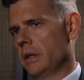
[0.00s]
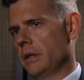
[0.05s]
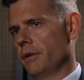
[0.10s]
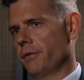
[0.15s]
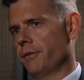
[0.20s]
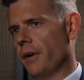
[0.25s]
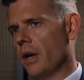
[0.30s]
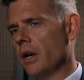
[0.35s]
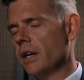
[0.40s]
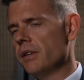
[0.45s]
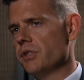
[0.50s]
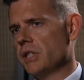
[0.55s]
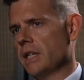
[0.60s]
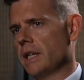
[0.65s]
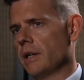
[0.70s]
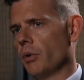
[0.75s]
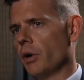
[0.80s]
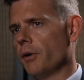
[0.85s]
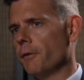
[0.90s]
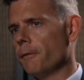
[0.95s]

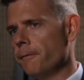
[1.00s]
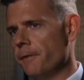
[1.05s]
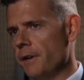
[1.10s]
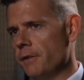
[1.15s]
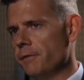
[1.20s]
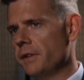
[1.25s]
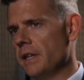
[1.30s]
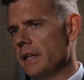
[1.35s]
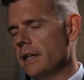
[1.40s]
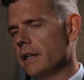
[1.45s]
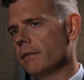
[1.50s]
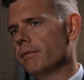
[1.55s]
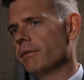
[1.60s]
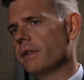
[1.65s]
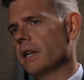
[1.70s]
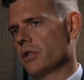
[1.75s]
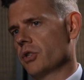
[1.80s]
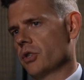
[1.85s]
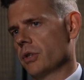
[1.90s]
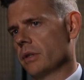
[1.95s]
50
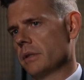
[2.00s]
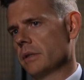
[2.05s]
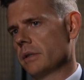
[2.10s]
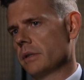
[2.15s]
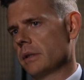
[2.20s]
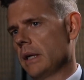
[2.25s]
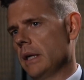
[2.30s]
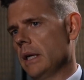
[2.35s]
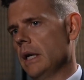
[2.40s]
convictions,